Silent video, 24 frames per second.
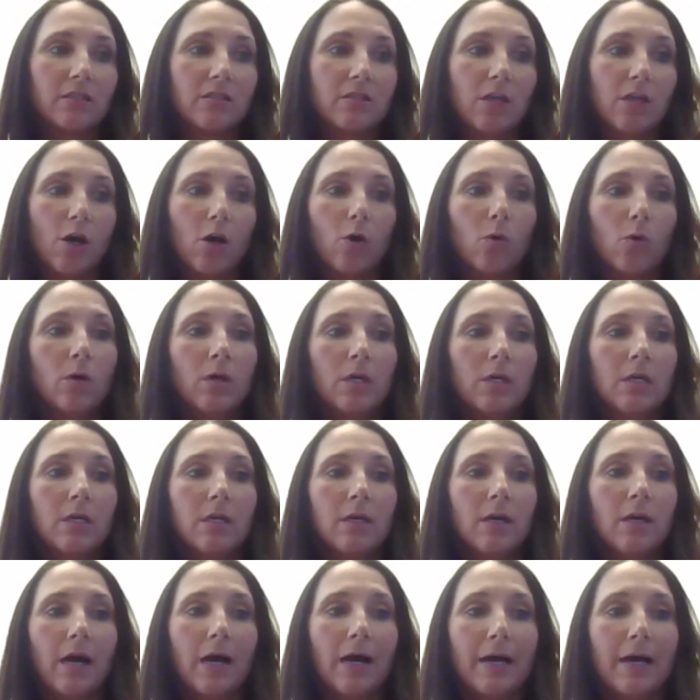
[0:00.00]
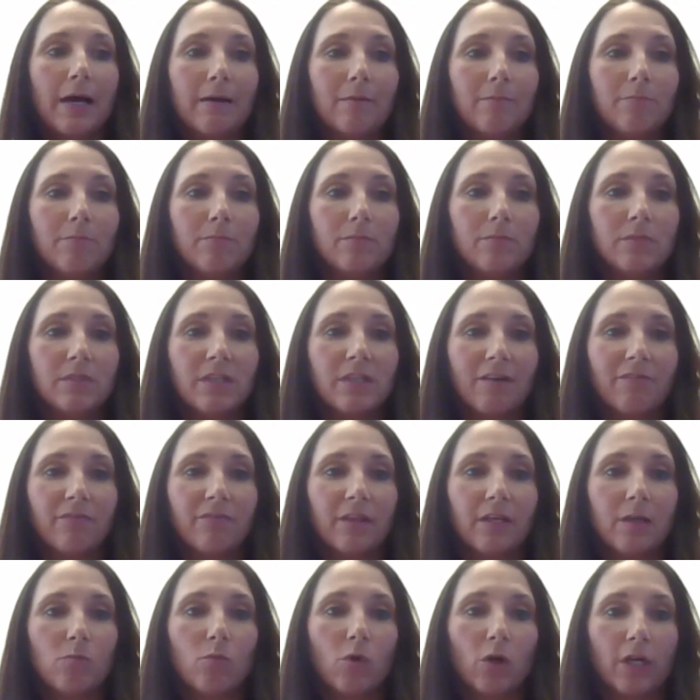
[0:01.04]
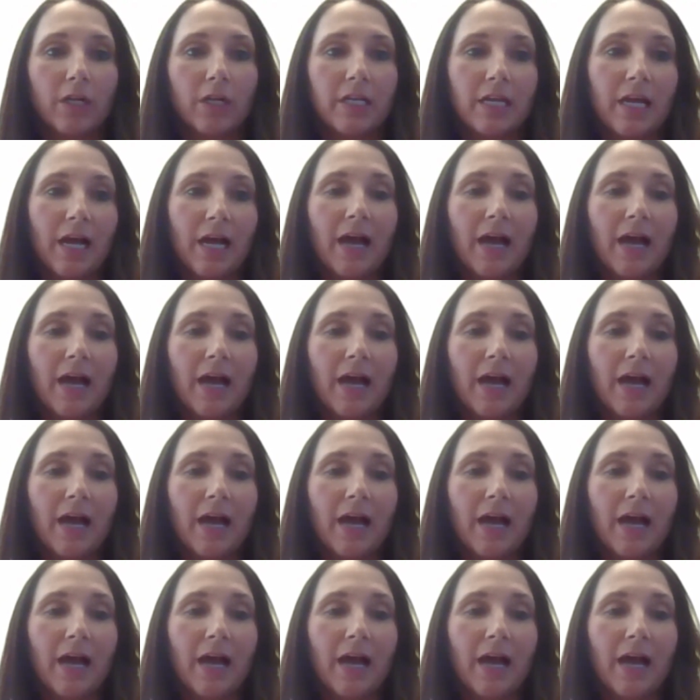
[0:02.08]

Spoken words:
So definitely working